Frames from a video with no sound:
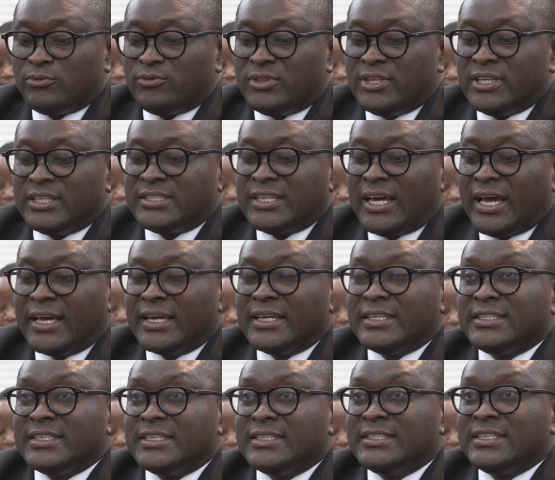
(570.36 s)
the
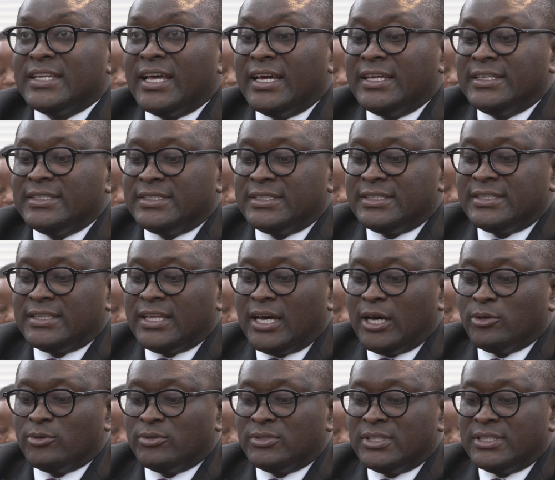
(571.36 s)
targeted
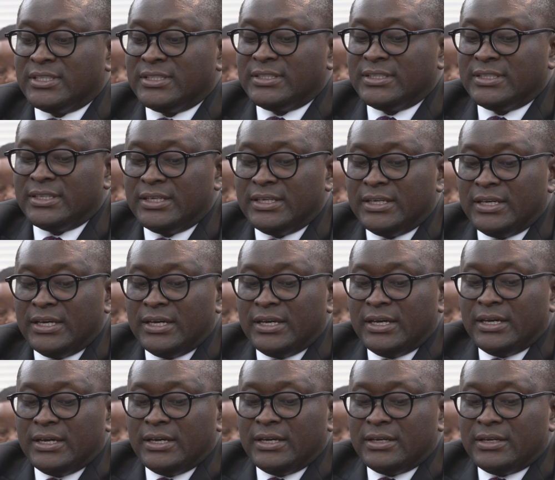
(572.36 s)
90,000
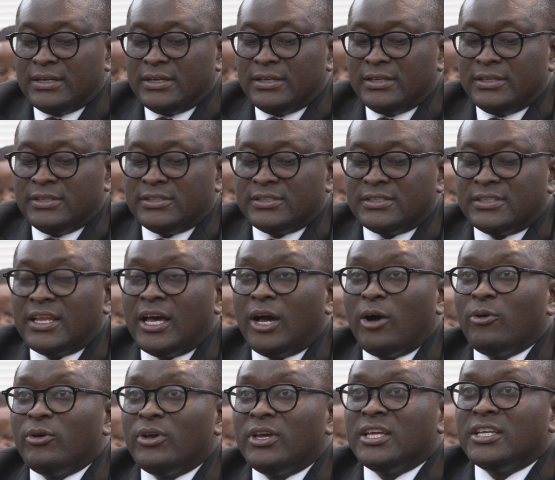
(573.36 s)
is
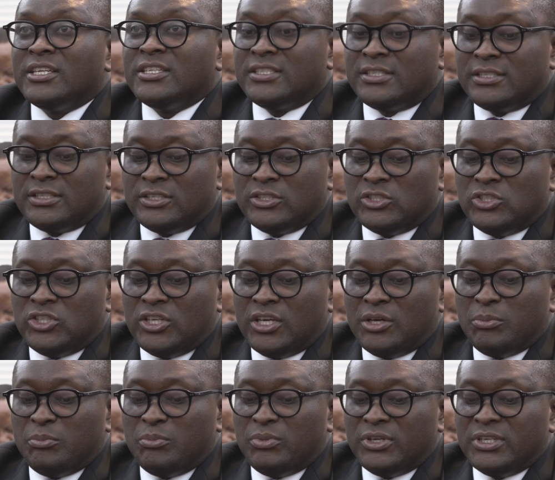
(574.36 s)
now at
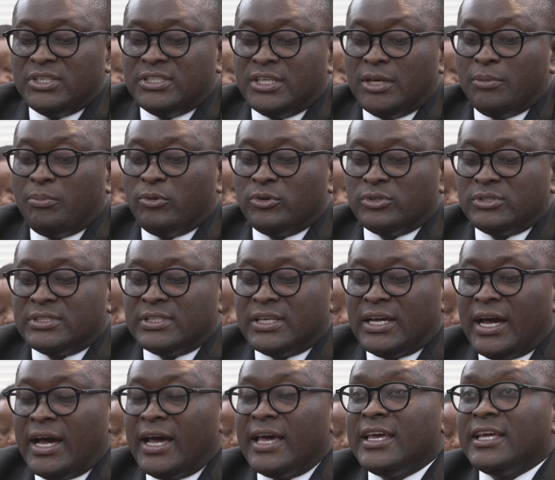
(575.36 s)
GMB depots
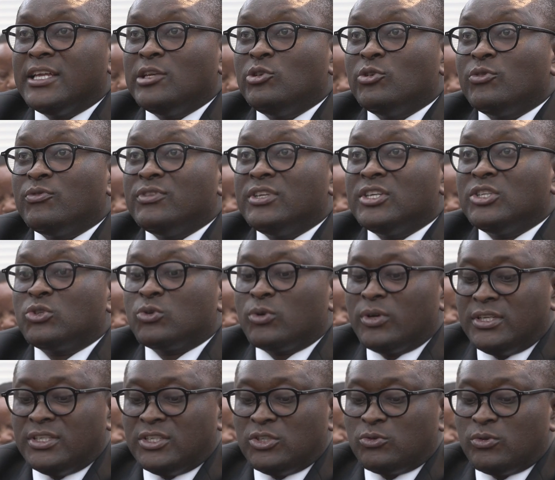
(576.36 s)
ahead of the
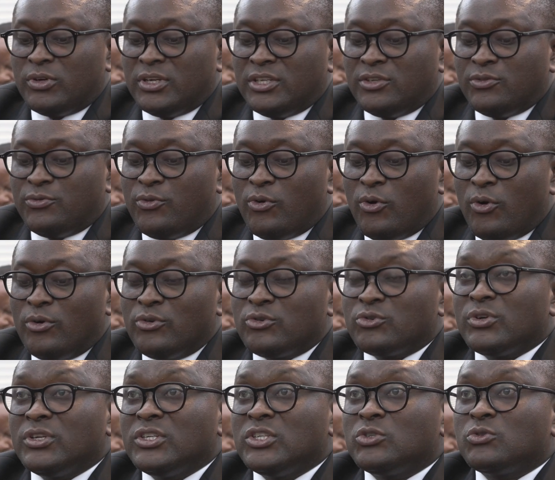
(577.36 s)

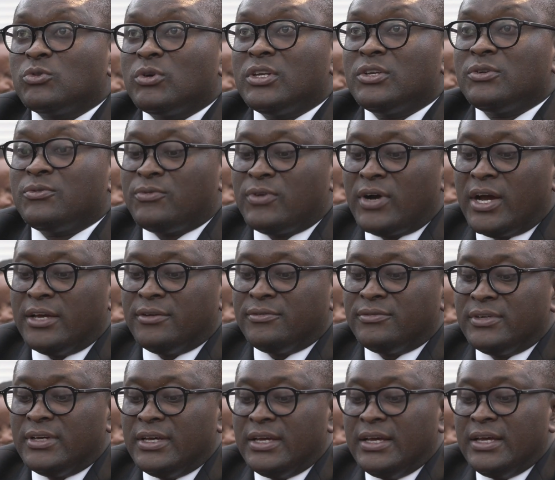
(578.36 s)
2024-2025
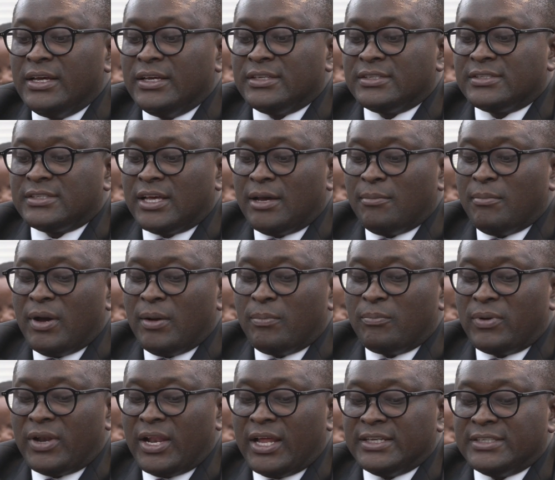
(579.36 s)
summer
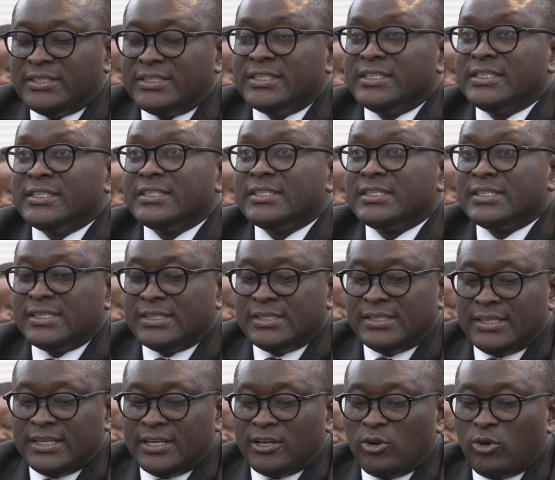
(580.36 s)
planting
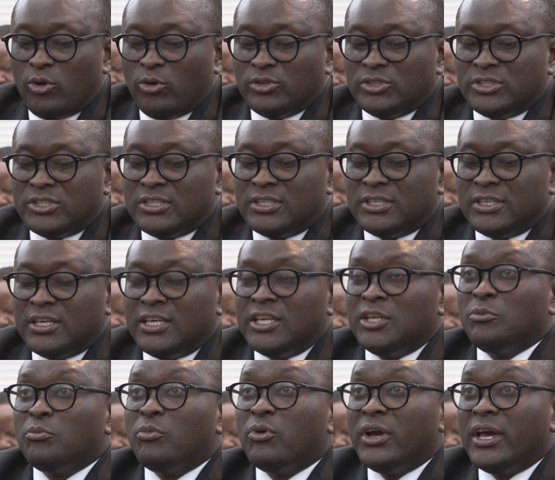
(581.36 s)
season launch
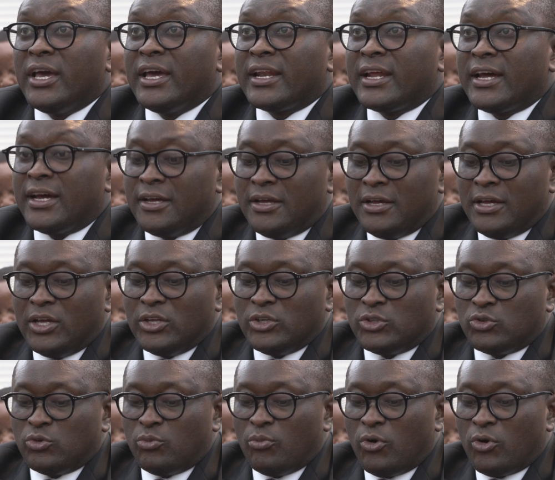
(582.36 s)
in Muswere
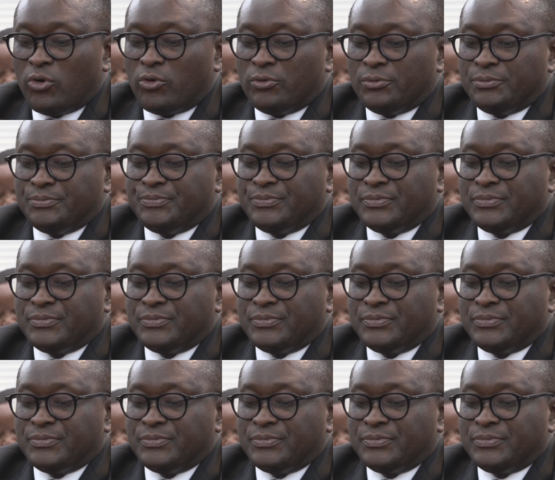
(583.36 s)
tomorrow.